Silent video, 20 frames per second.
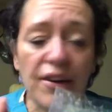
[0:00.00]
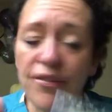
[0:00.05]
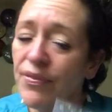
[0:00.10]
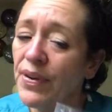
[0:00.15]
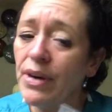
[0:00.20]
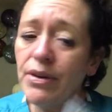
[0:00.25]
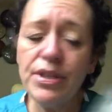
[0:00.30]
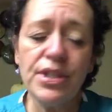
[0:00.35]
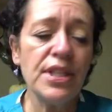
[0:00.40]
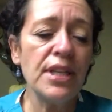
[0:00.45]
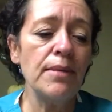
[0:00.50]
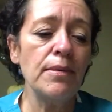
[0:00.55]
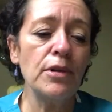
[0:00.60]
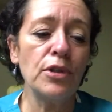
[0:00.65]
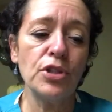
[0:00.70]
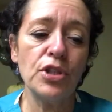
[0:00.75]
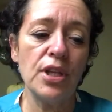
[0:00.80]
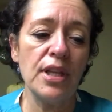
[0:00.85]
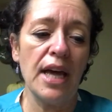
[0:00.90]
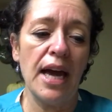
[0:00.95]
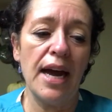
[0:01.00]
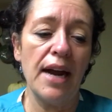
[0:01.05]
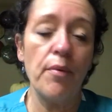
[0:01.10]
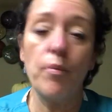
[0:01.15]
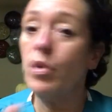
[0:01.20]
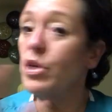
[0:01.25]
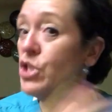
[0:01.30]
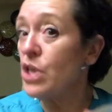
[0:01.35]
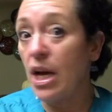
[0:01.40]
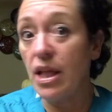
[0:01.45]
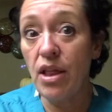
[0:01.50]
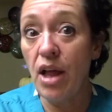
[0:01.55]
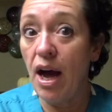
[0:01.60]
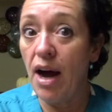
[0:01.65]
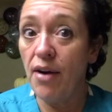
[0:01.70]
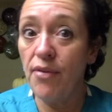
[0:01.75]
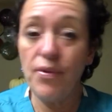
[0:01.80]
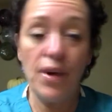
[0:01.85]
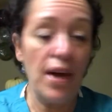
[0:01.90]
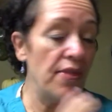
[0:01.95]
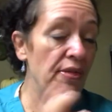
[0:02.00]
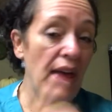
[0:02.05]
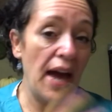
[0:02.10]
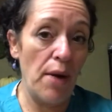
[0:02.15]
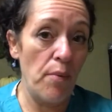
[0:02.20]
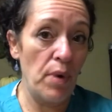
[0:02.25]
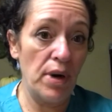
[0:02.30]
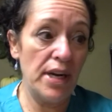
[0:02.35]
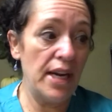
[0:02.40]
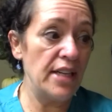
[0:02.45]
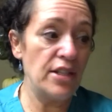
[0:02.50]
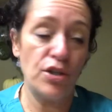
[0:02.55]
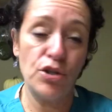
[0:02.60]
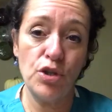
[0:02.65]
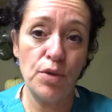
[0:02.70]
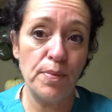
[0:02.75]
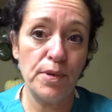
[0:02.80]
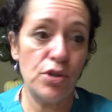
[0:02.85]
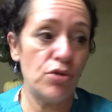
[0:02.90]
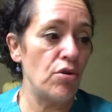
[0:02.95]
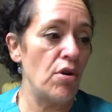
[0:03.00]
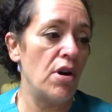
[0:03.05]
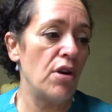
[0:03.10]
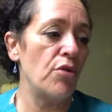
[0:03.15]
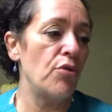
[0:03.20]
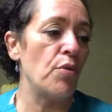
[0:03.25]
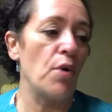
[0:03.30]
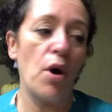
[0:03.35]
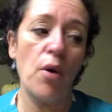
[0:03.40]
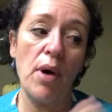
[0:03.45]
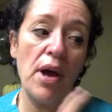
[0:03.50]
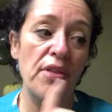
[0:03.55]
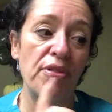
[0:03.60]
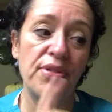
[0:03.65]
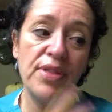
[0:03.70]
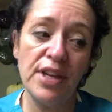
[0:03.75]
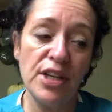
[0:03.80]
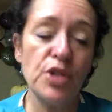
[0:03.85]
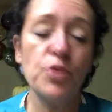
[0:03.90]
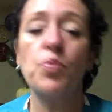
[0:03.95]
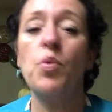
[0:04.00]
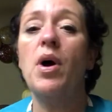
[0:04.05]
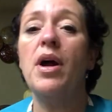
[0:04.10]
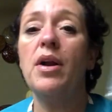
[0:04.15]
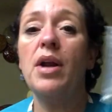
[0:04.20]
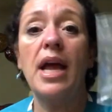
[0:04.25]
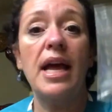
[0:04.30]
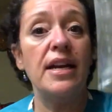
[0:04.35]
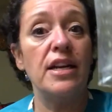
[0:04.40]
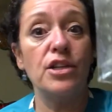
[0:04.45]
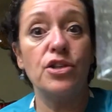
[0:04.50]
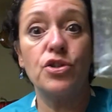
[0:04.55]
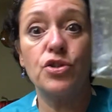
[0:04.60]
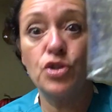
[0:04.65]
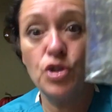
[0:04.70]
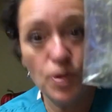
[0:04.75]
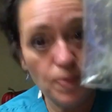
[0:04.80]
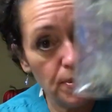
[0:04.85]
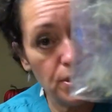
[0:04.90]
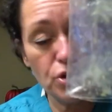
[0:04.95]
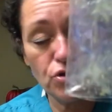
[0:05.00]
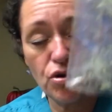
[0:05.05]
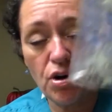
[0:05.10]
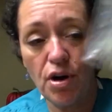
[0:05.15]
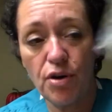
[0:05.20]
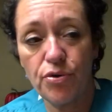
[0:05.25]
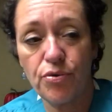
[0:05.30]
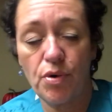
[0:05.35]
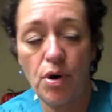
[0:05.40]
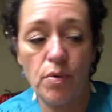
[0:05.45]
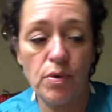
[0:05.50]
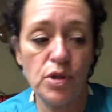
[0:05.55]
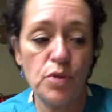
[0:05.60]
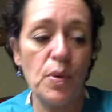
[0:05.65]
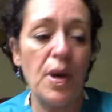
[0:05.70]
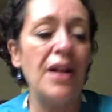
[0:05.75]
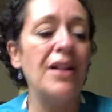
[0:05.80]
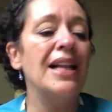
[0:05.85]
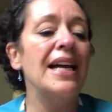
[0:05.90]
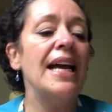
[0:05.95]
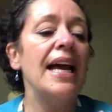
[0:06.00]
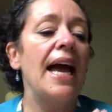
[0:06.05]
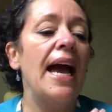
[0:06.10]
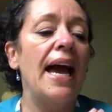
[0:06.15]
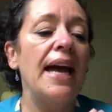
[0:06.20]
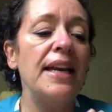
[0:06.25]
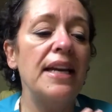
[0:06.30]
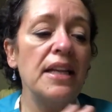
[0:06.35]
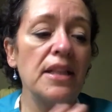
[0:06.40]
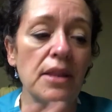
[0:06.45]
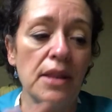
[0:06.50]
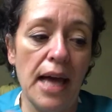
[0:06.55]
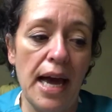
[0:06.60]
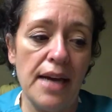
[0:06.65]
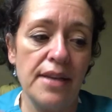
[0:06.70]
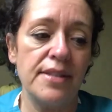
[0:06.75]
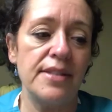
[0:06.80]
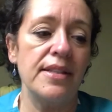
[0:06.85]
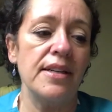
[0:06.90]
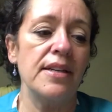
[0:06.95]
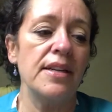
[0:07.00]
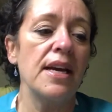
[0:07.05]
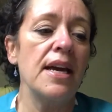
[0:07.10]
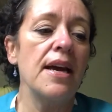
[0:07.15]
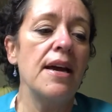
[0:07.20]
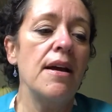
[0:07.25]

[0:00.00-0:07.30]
Very similar to that, which I love, and that one has a super strong throw, and this one had a super strong throw as well, and it lasted